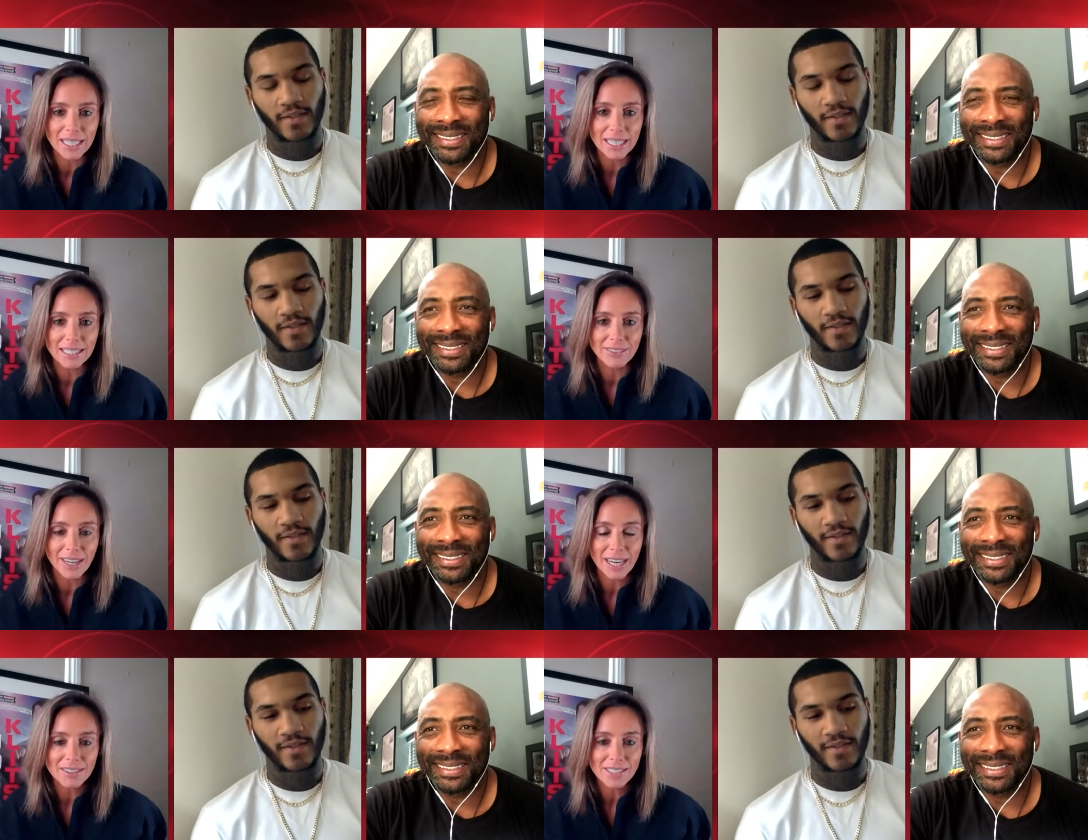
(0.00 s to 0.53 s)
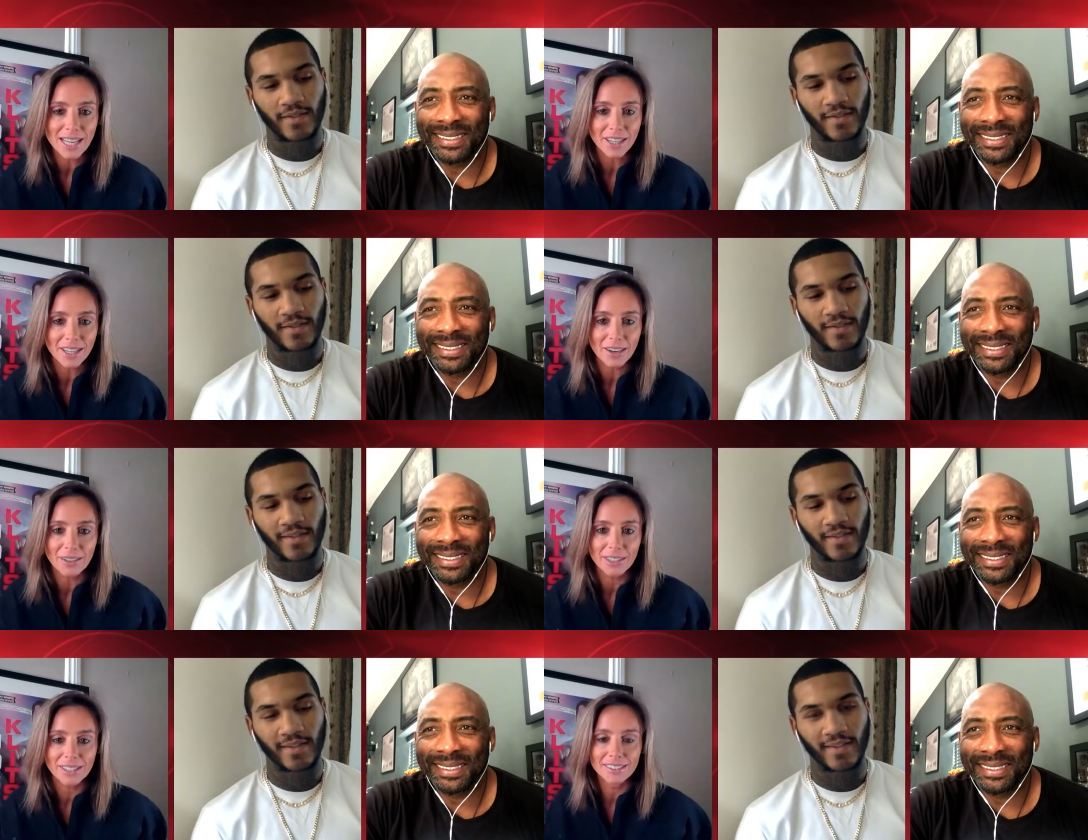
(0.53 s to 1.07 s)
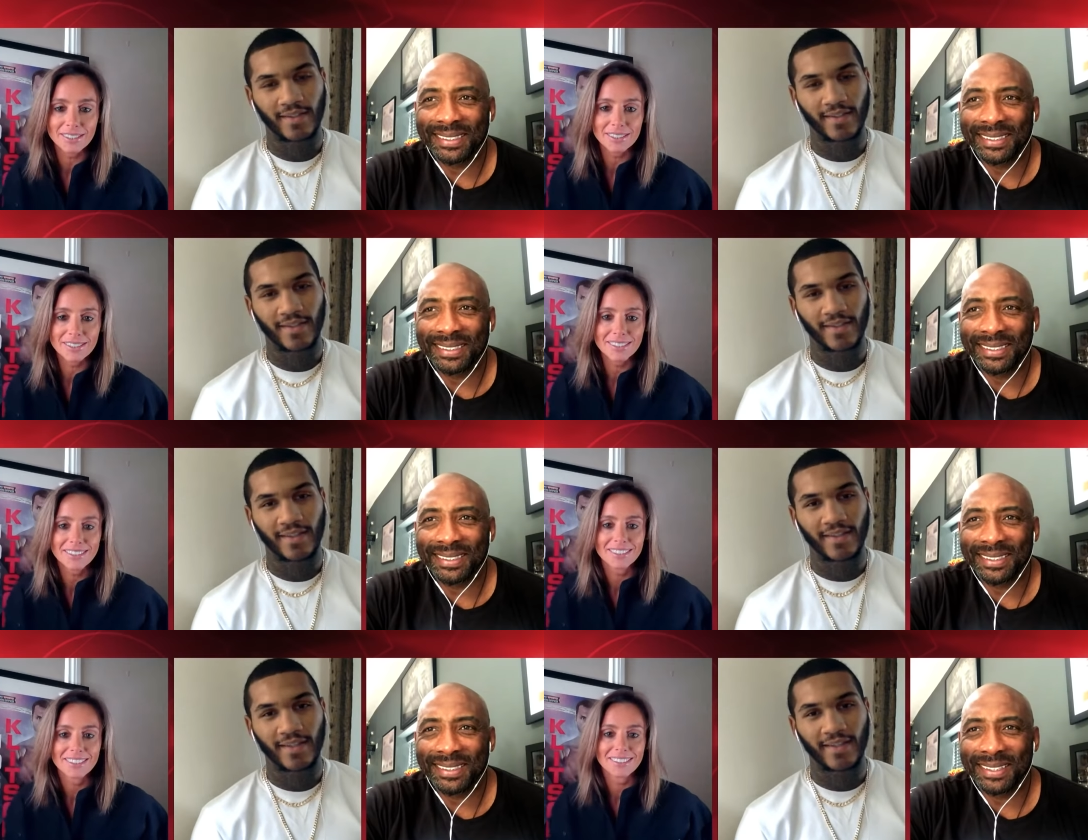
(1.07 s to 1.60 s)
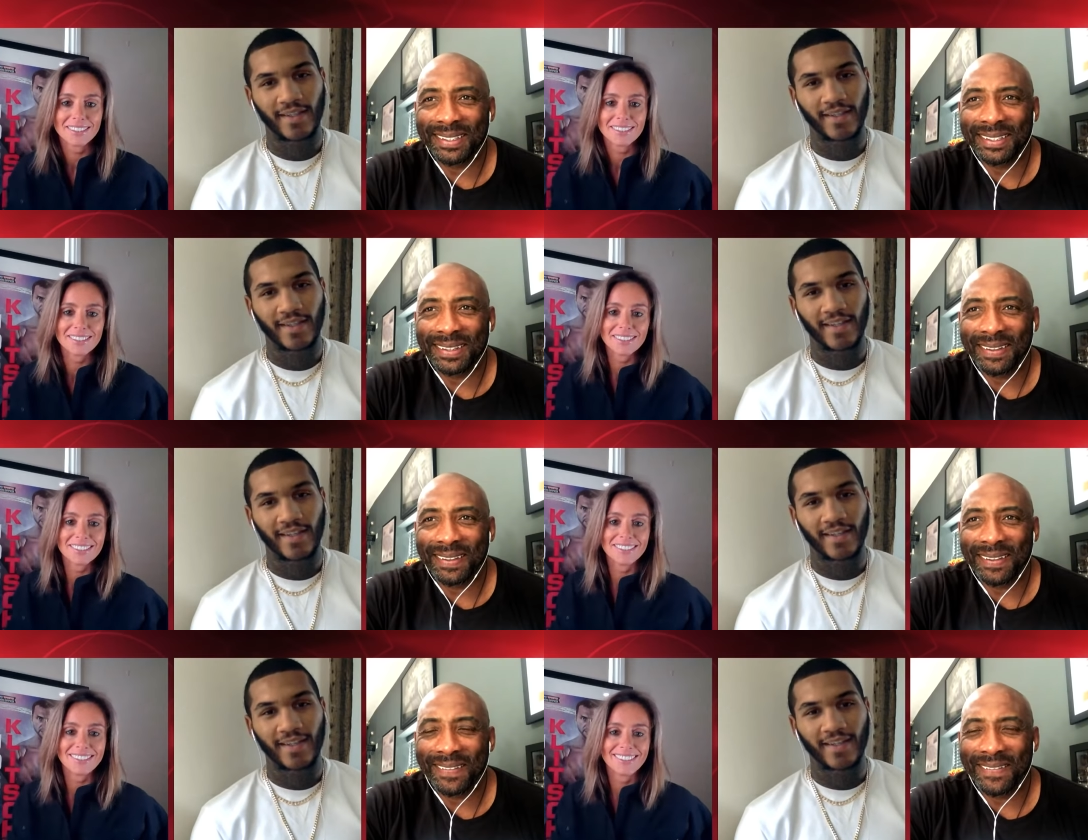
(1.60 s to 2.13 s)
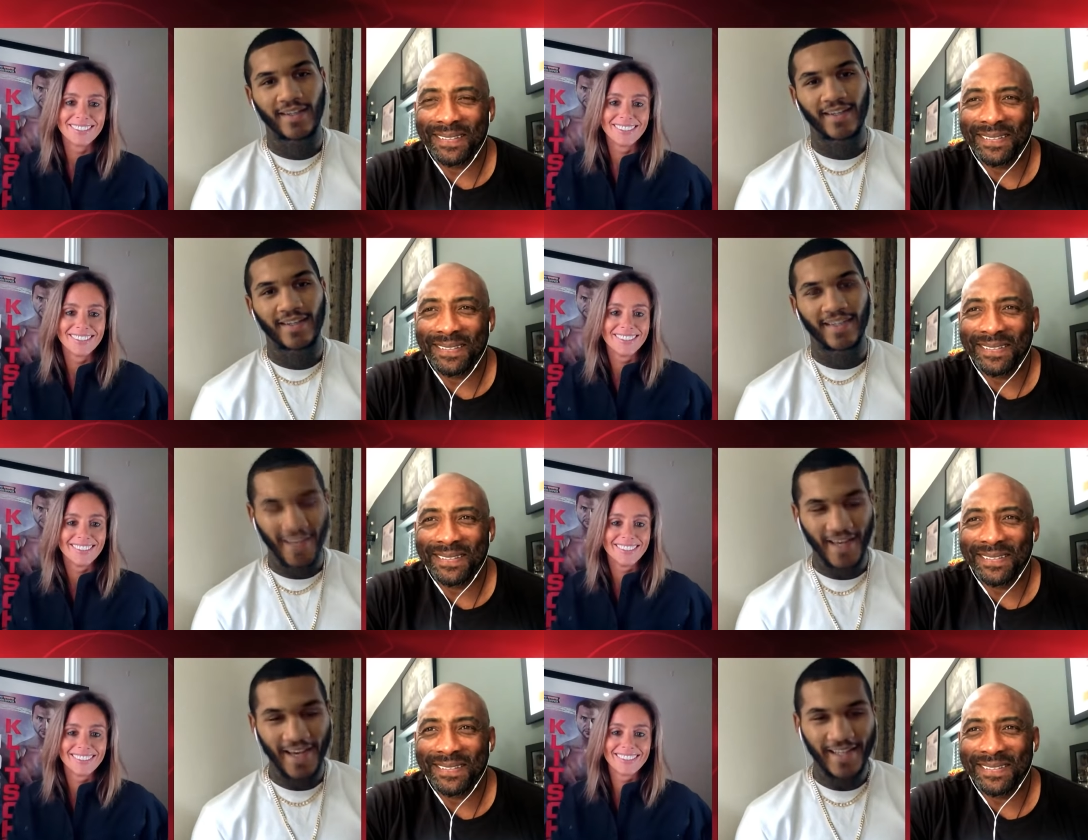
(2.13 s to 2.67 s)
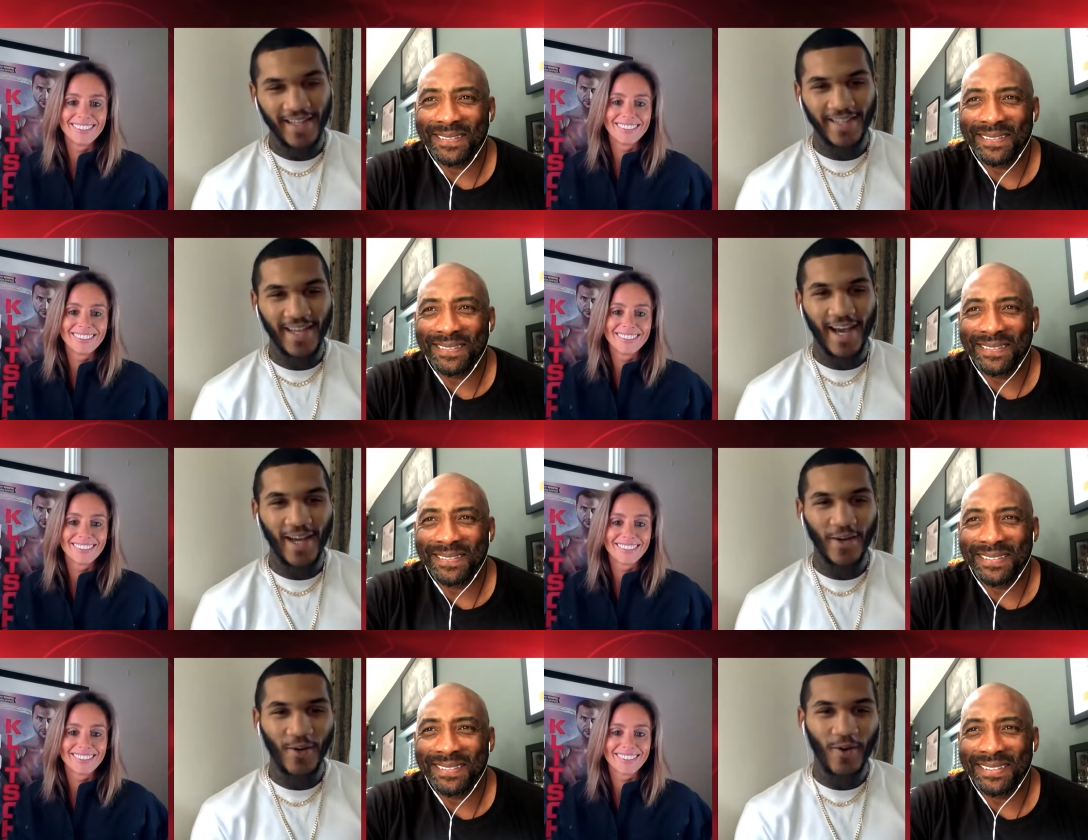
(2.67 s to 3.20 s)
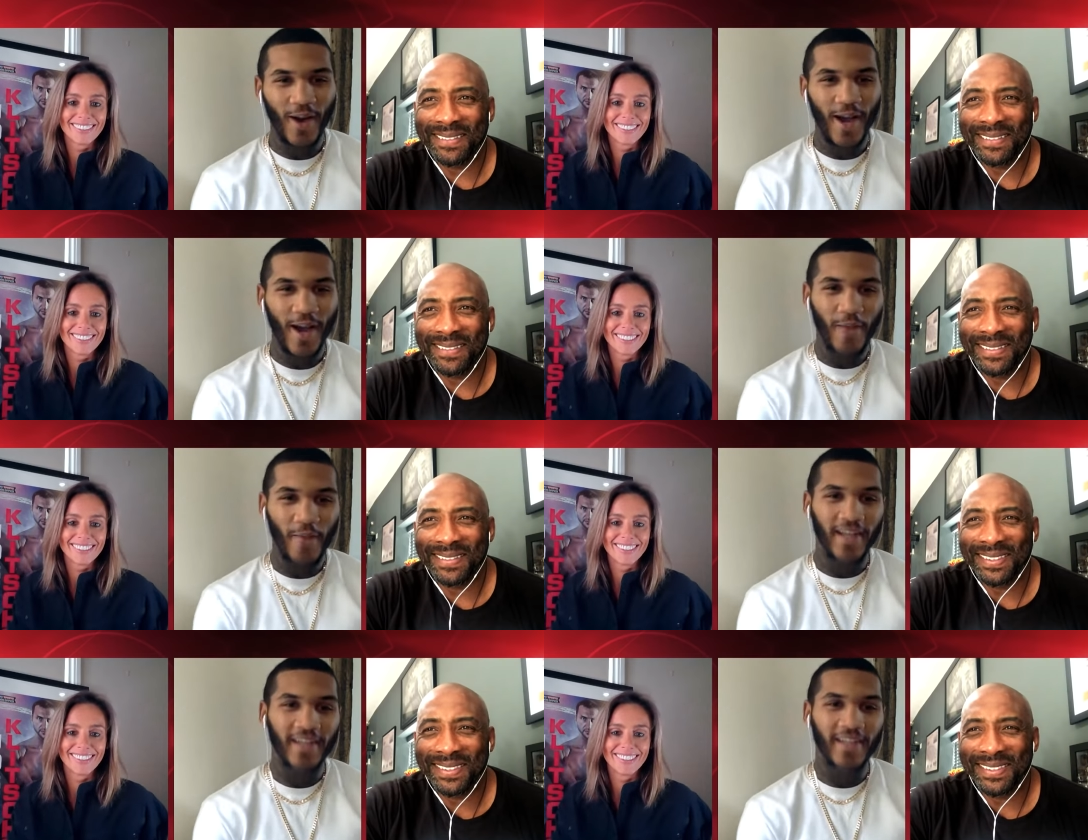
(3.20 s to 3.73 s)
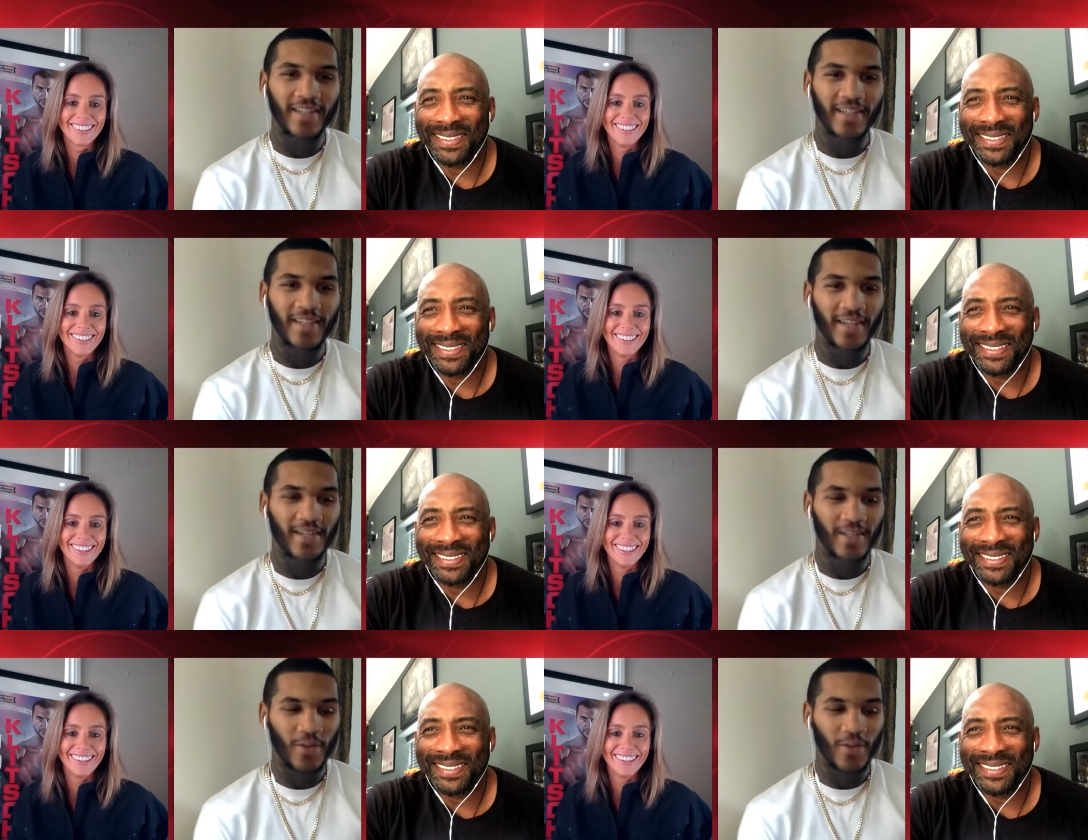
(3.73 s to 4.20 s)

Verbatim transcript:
Speaker 1: believe. How's that going?
Speaker 2: Yeah, it's going all right. I mean, it's uh, it's a